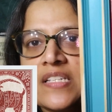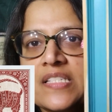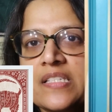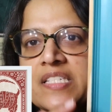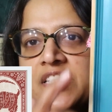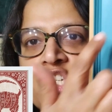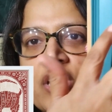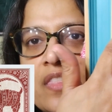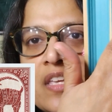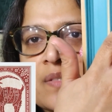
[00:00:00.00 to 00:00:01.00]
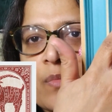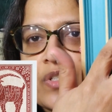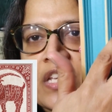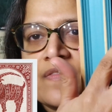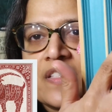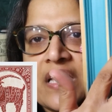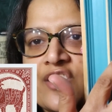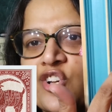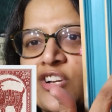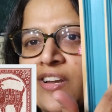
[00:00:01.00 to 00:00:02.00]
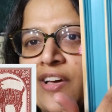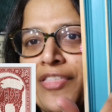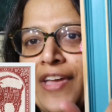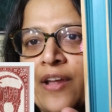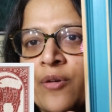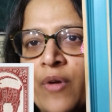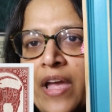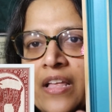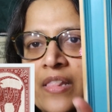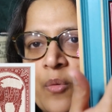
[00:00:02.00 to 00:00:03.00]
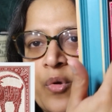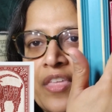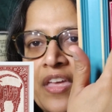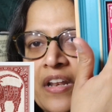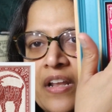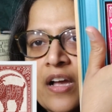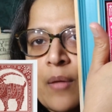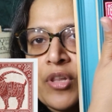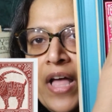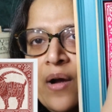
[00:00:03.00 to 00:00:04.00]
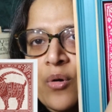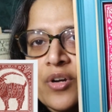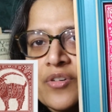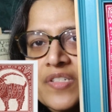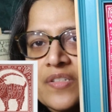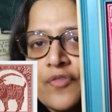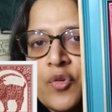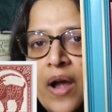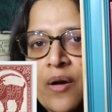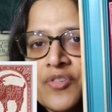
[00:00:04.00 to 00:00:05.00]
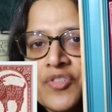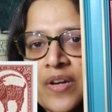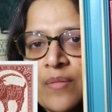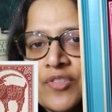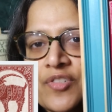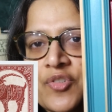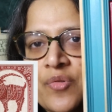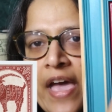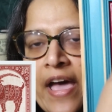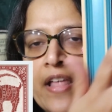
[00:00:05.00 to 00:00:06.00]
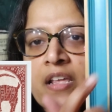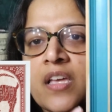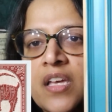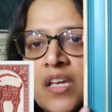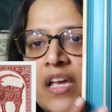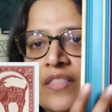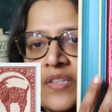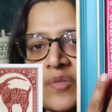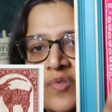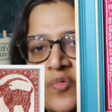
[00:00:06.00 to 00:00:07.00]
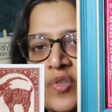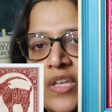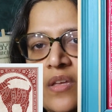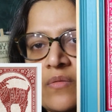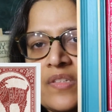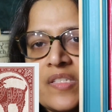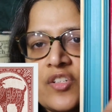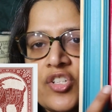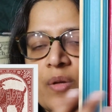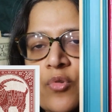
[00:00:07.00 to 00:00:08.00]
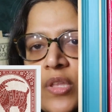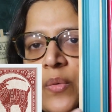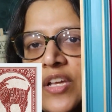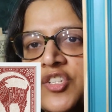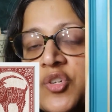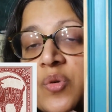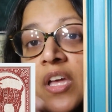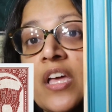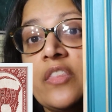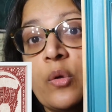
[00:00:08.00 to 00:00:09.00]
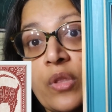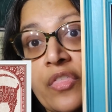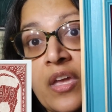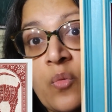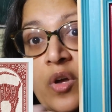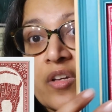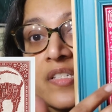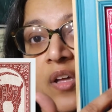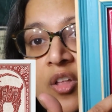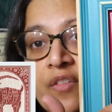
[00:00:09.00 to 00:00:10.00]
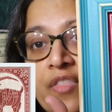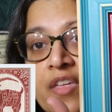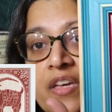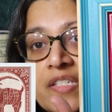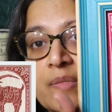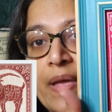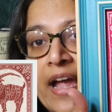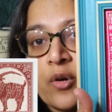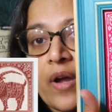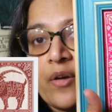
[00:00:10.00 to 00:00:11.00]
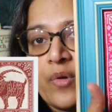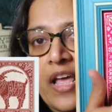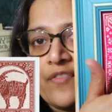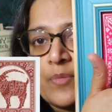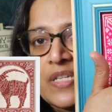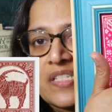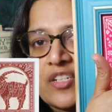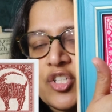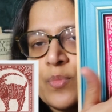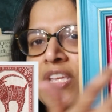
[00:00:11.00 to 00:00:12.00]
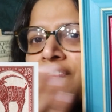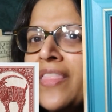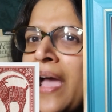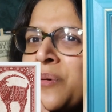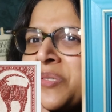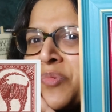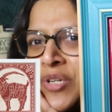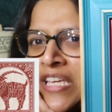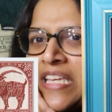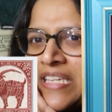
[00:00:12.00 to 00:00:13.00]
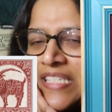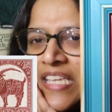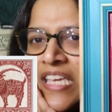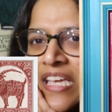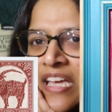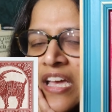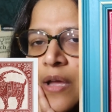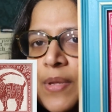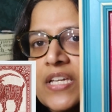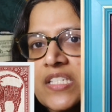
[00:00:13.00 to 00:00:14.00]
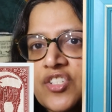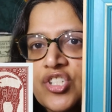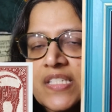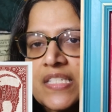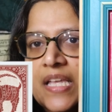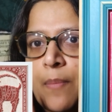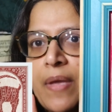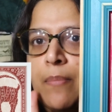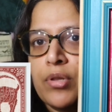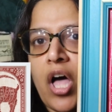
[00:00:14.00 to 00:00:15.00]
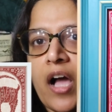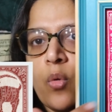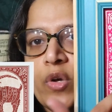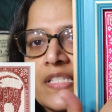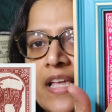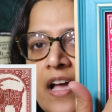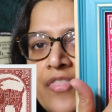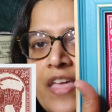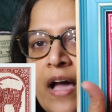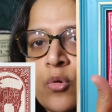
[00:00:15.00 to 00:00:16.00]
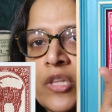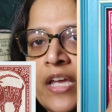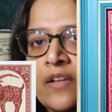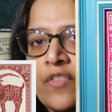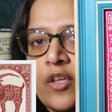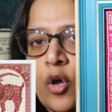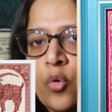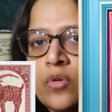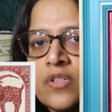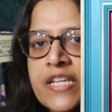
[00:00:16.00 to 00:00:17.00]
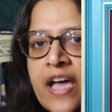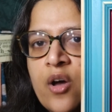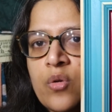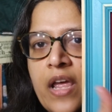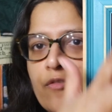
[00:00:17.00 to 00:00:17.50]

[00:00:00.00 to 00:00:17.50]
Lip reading: because stitching these motifs like took nothing, right? Like within a couple hours, a few hours, you're able to do that. And this stitched up really quick too. The only thing was all of this background would have to be stitched, but even that was pretty easy because it's just like a big block. Once I got the outline of the goat down,